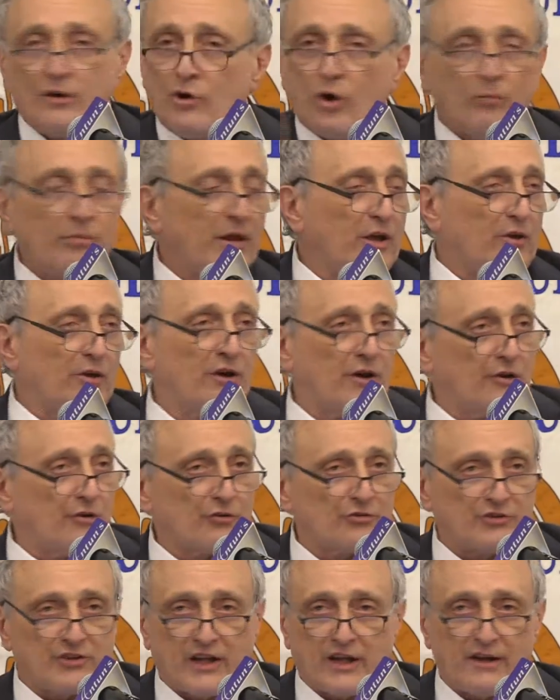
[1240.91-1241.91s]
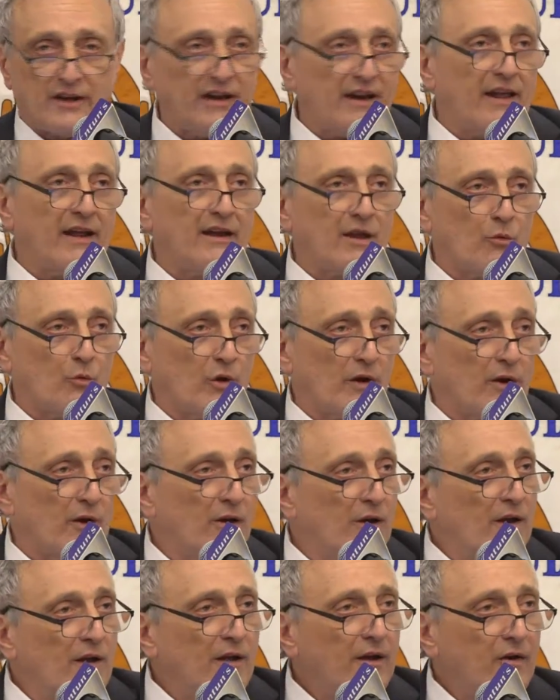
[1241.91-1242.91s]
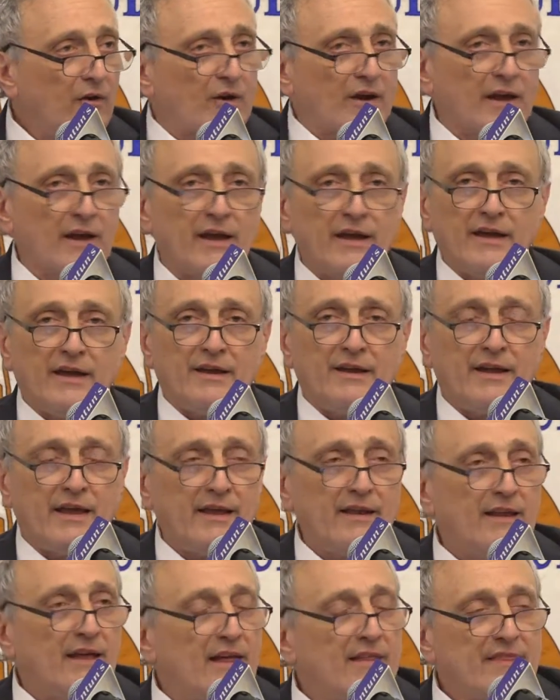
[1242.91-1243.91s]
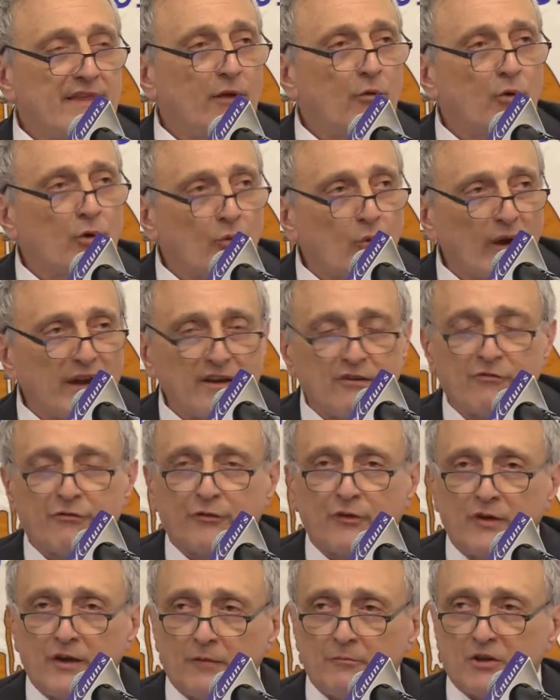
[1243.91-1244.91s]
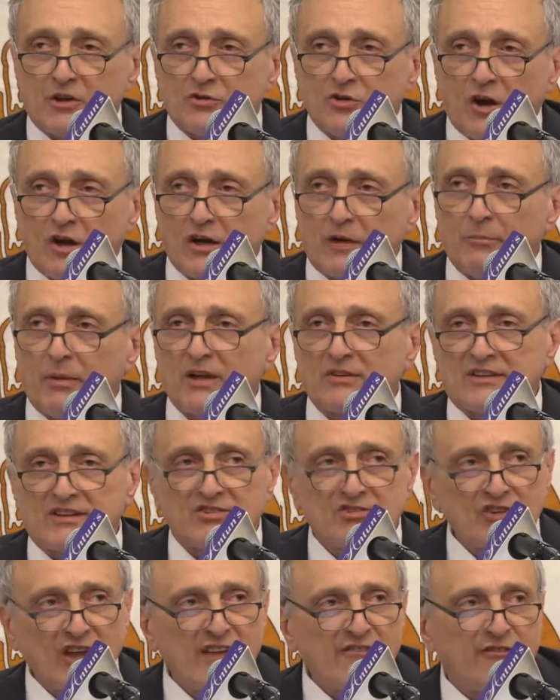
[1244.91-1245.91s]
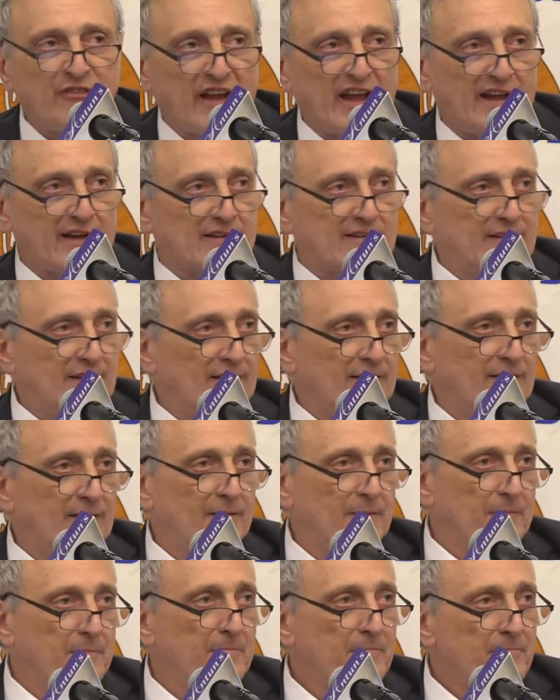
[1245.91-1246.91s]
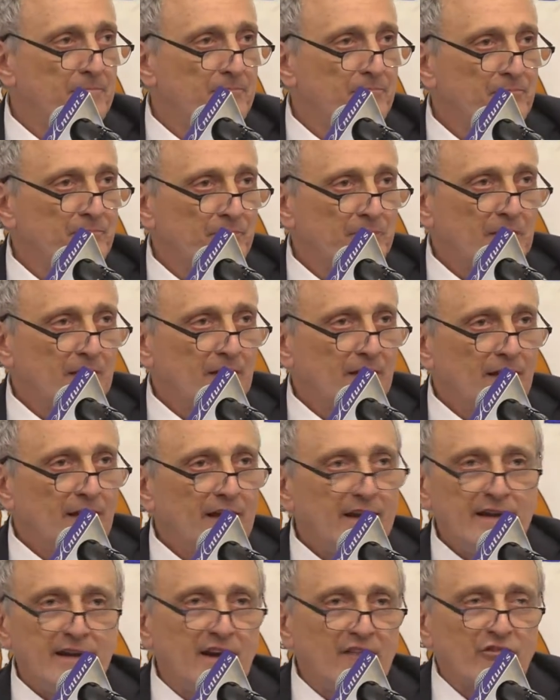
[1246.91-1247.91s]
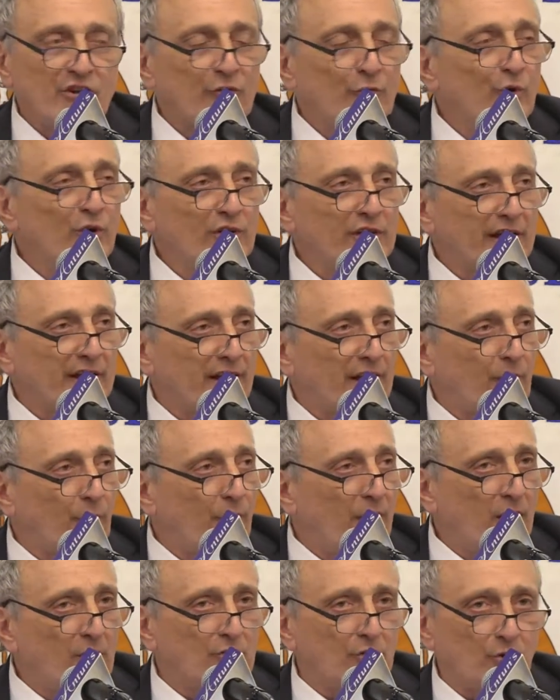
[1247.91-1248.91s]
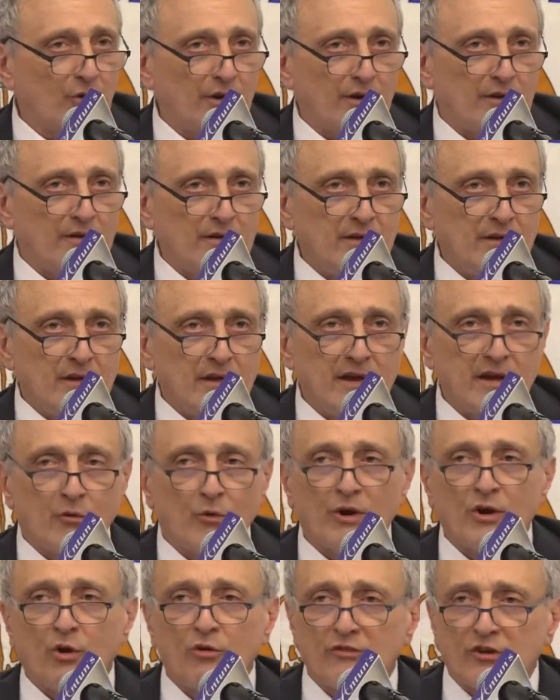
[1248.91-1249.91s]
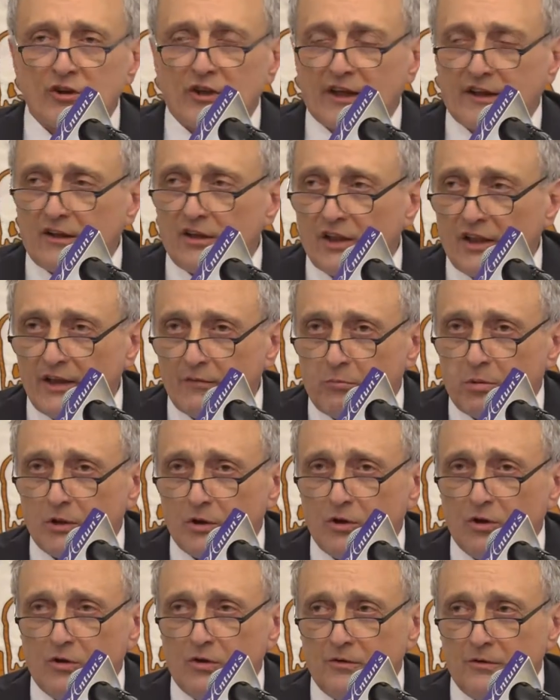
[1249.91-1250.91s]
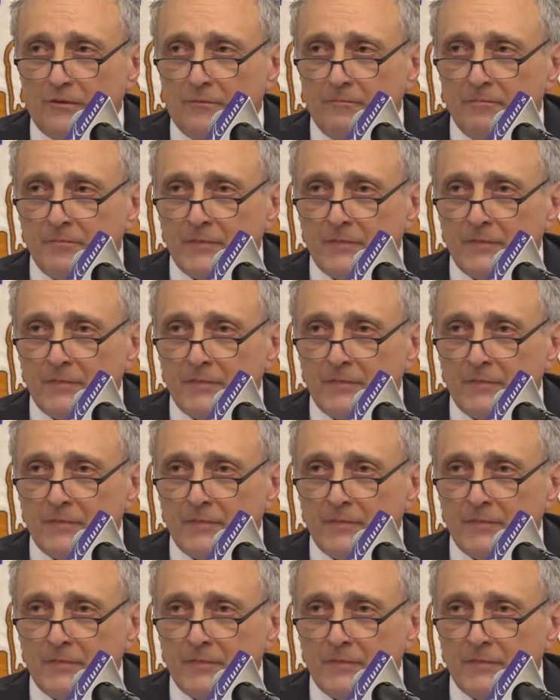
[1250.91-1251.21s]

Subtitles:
Nobody could understand it anywhere, okay? And they were waiting for him to talk about the SAFE Act. And he never really got around to it. And he went over like a lead balloon.